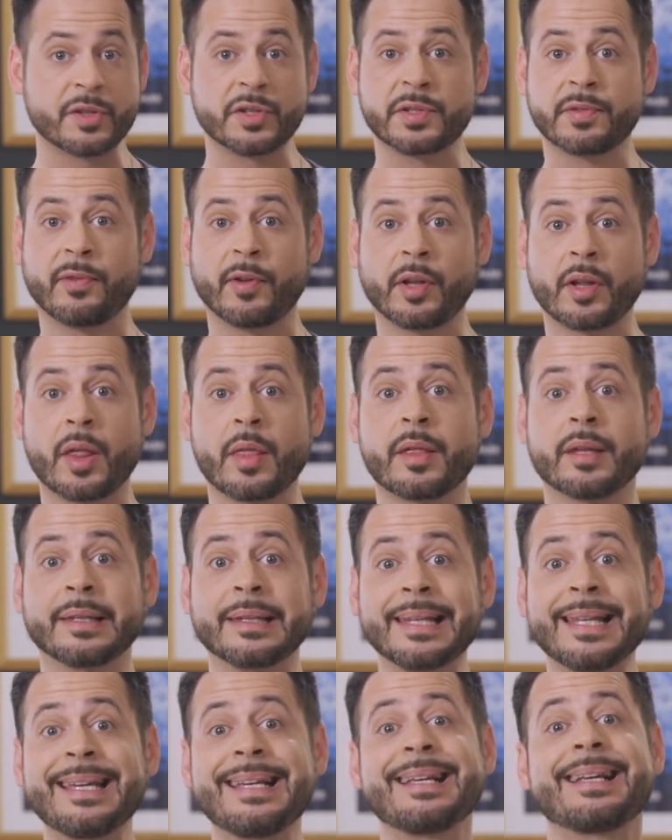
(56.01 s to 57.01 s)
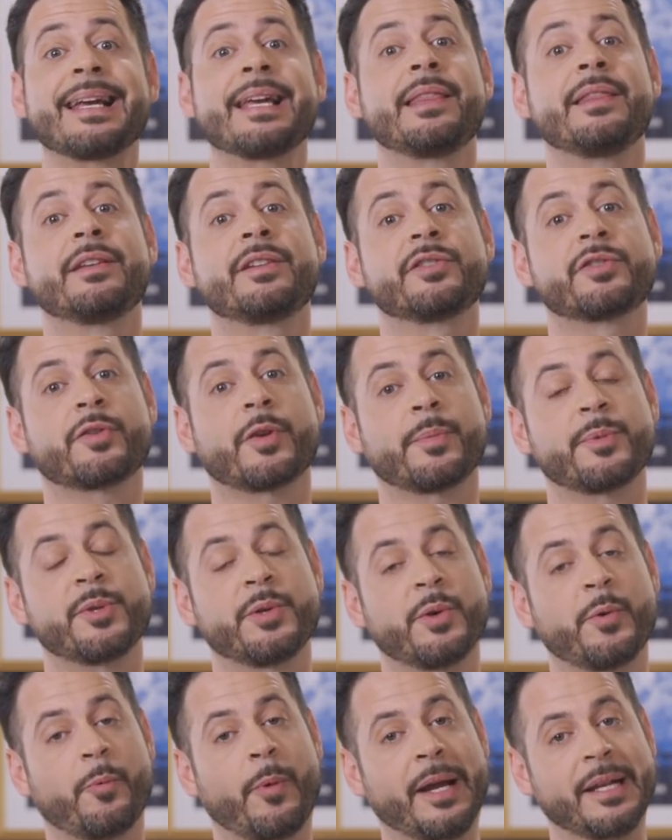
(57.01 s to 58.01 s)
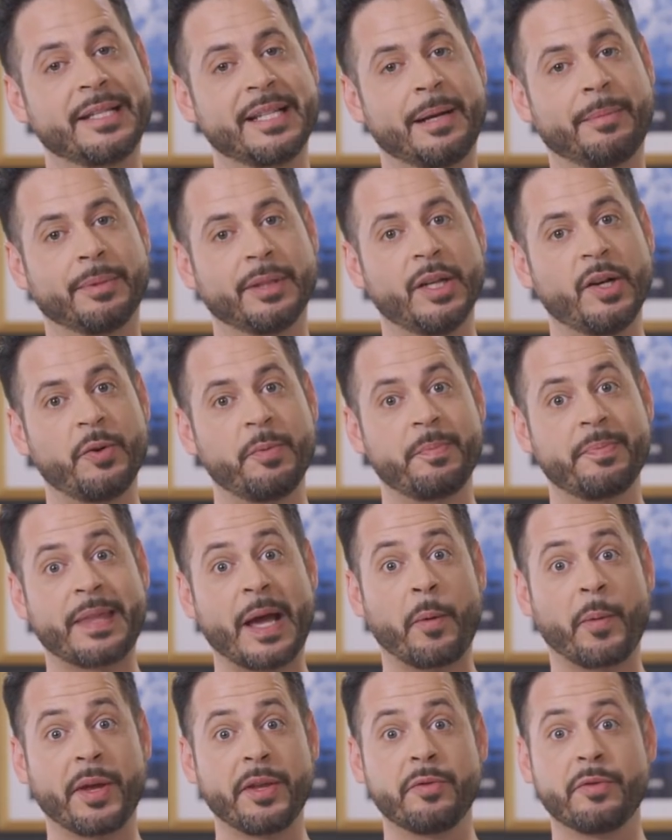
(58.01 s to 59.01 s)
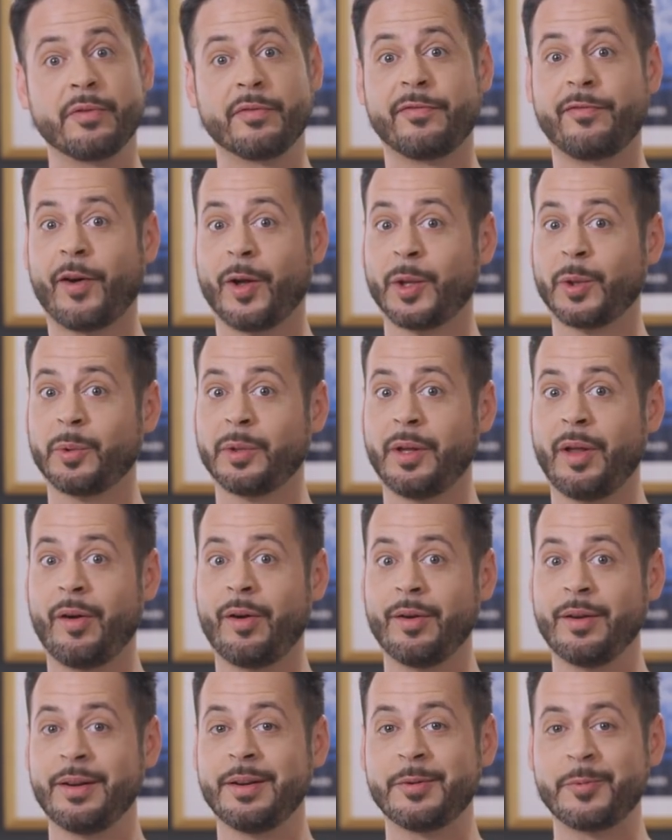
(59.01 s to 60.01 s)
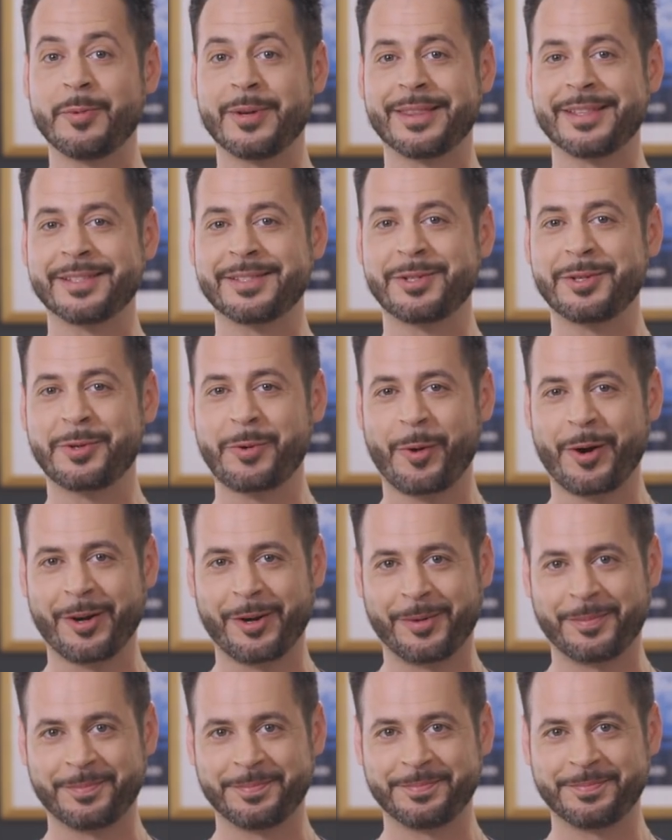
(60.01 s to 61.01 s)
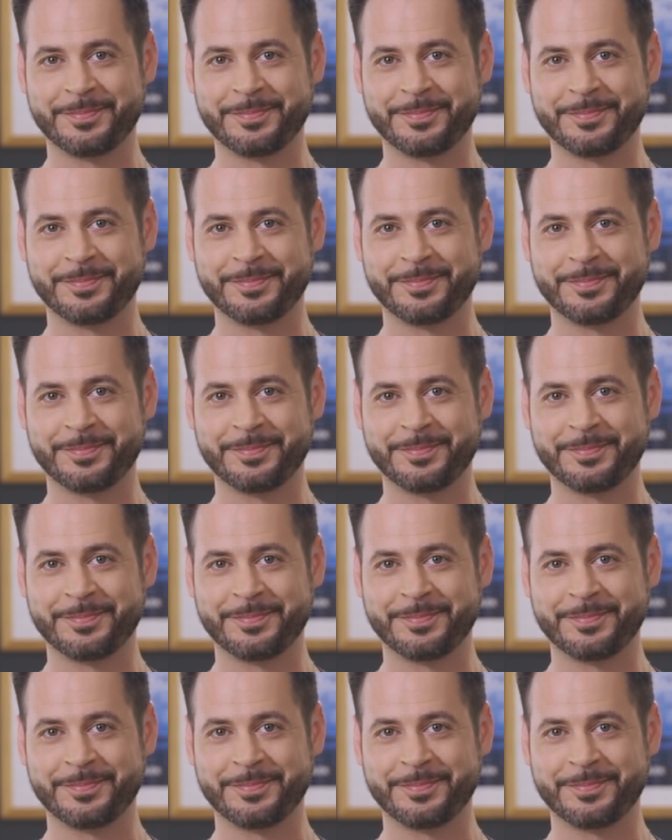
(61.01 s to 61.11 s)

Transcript: Just follow the link in the description right down below. That way you can follow along with this tutorial.